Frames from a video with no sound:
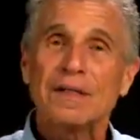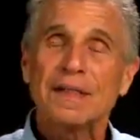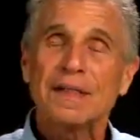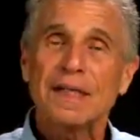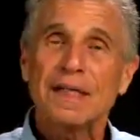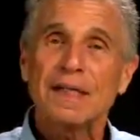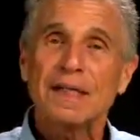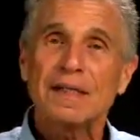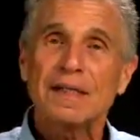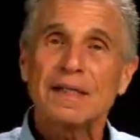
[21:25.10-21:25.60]

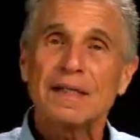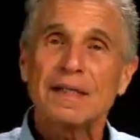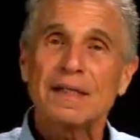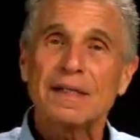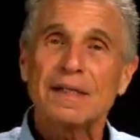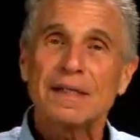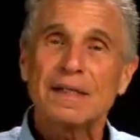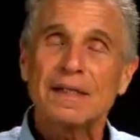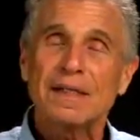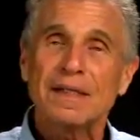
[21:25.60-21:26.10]
the
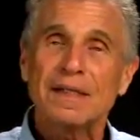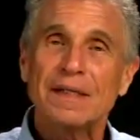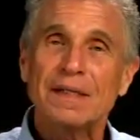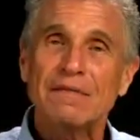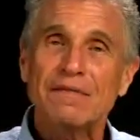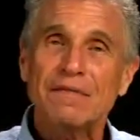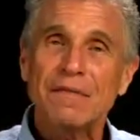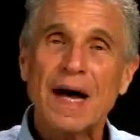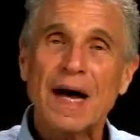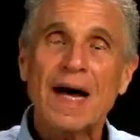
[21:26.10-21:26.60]

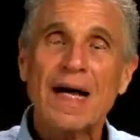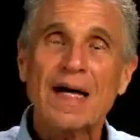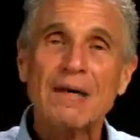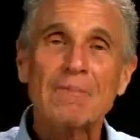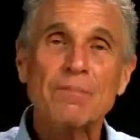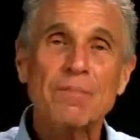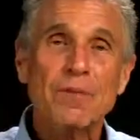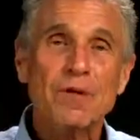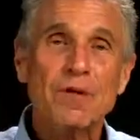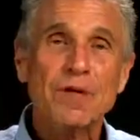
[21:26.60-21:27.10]
divine
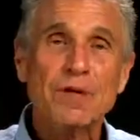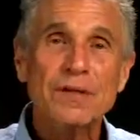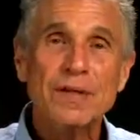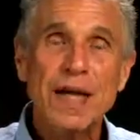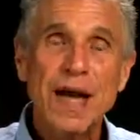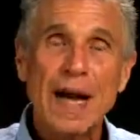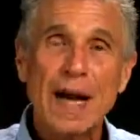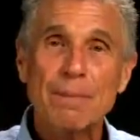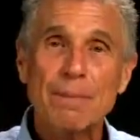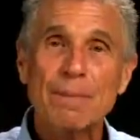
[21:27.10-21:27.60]
birth
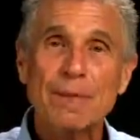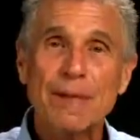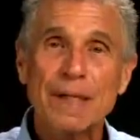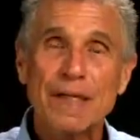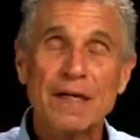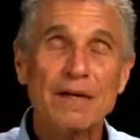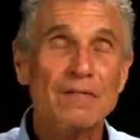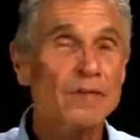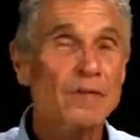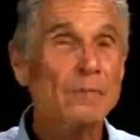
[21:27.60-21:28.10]

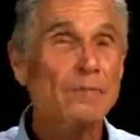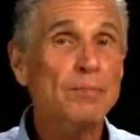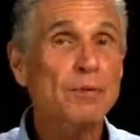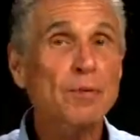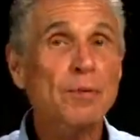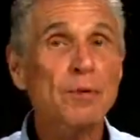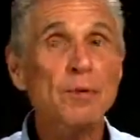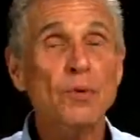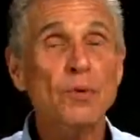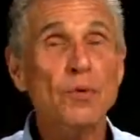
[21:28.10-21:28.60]
happening, of the
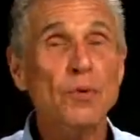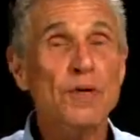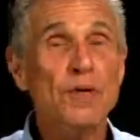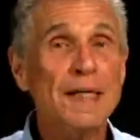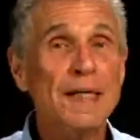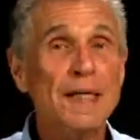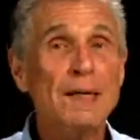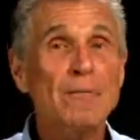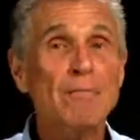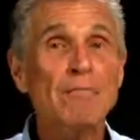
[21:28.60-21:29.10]
pure,
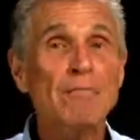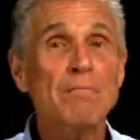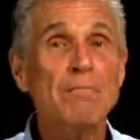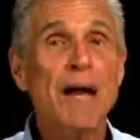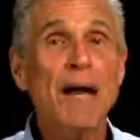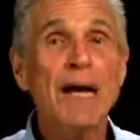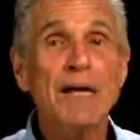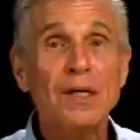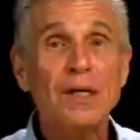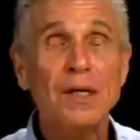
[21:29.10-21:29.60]
the
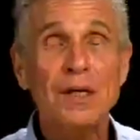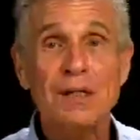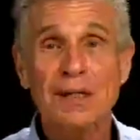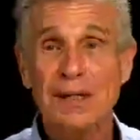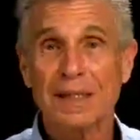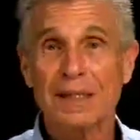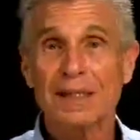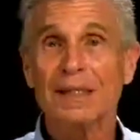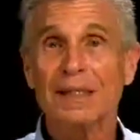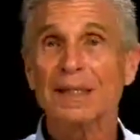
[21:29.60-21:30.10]

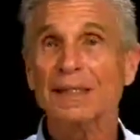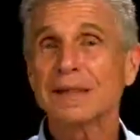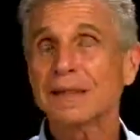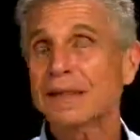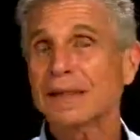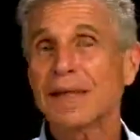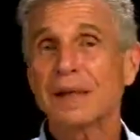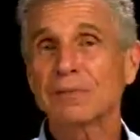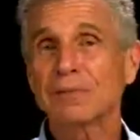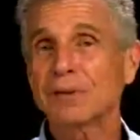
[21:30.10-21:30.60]
immaculate
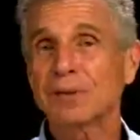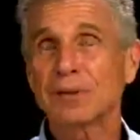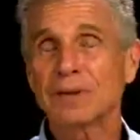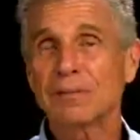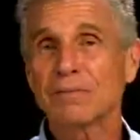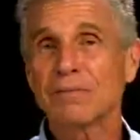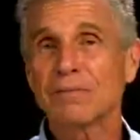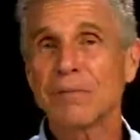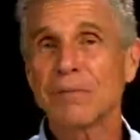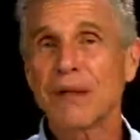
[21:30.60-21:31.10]

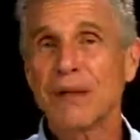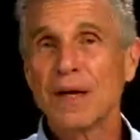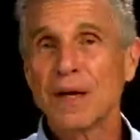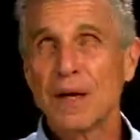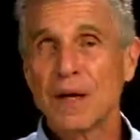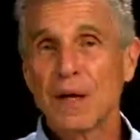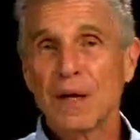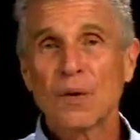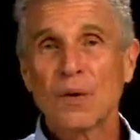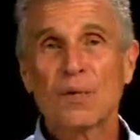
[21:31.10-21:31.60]
conception,
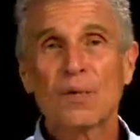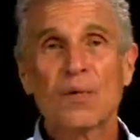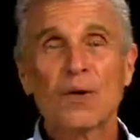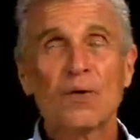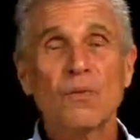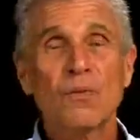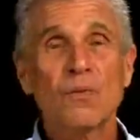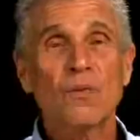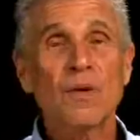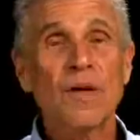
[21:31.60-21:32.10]

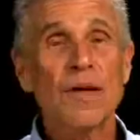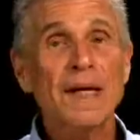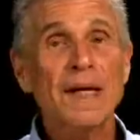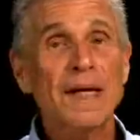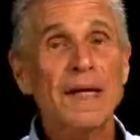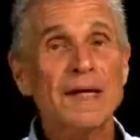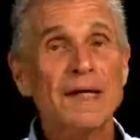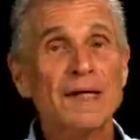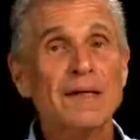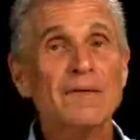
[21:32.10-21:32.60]
where we
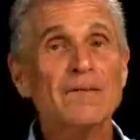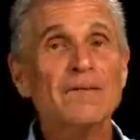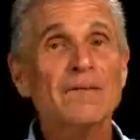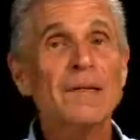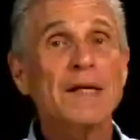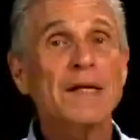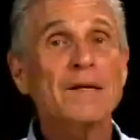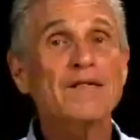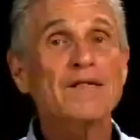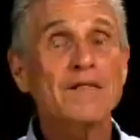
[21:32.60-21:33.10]
can
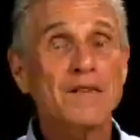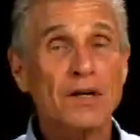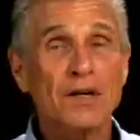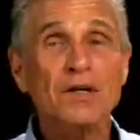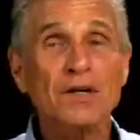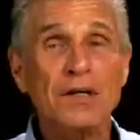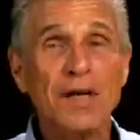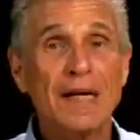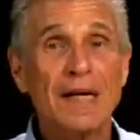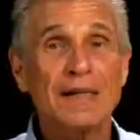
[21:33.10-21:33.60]
be
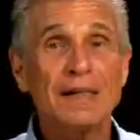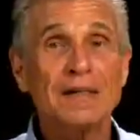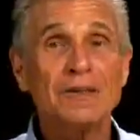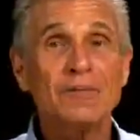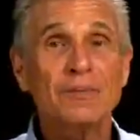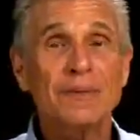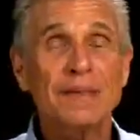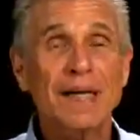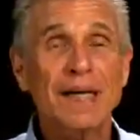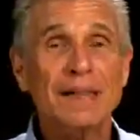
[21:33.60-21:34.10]

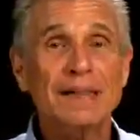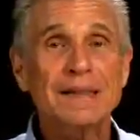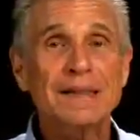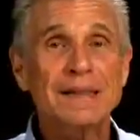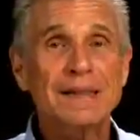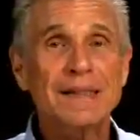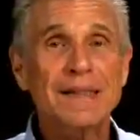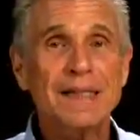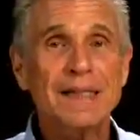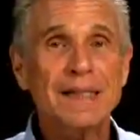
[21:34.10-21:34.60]
fertilized with that
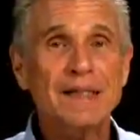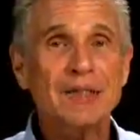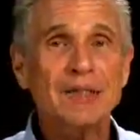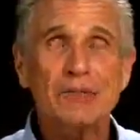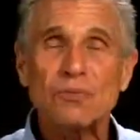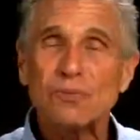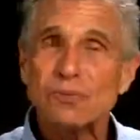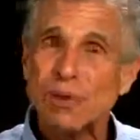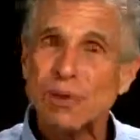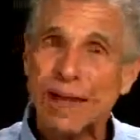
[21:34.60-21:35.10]
seed
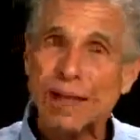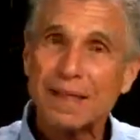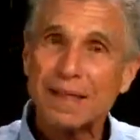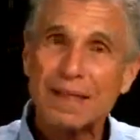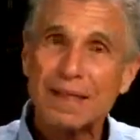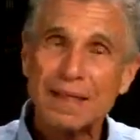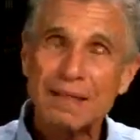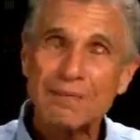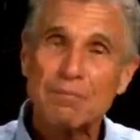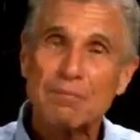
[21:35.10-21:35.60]

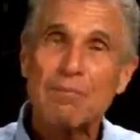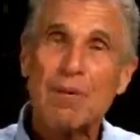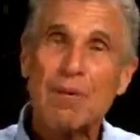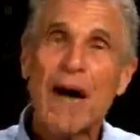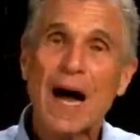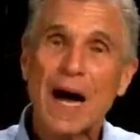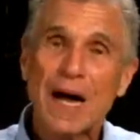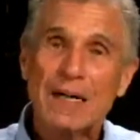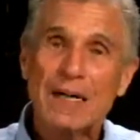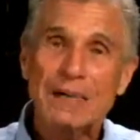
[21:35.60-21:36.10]
directly
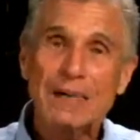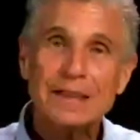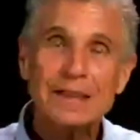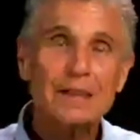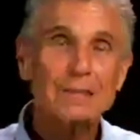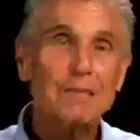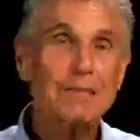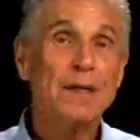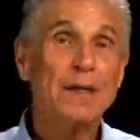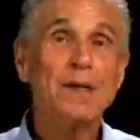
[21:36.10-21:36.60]
by
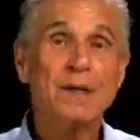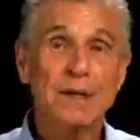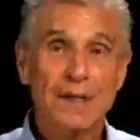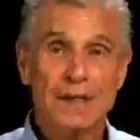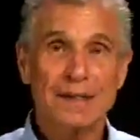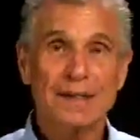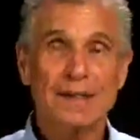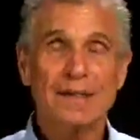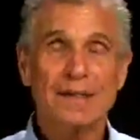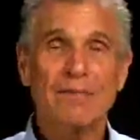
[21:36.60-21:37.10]

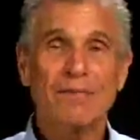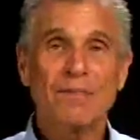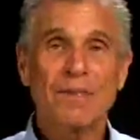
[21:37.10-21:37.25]
spirit.